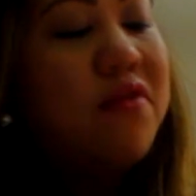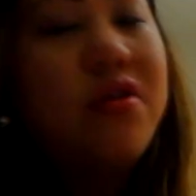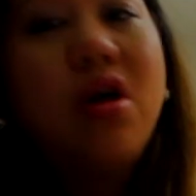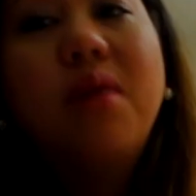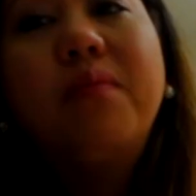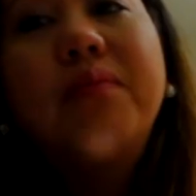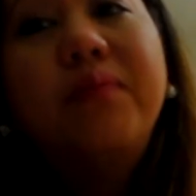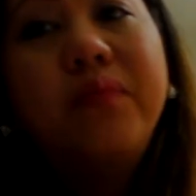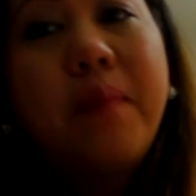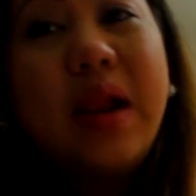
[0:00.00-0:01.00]
from
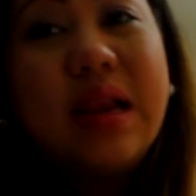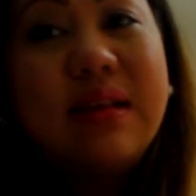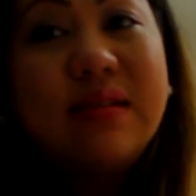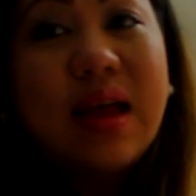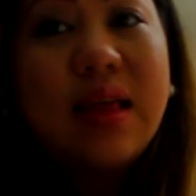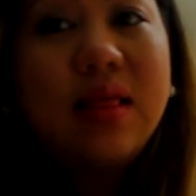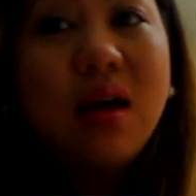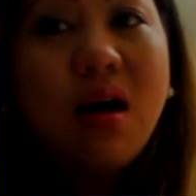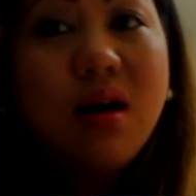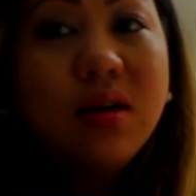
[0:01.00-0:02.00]
Melissa and
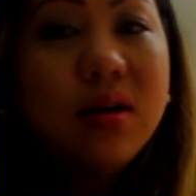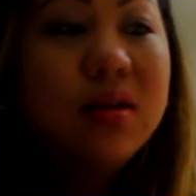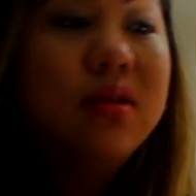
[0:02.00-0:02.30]
Doug.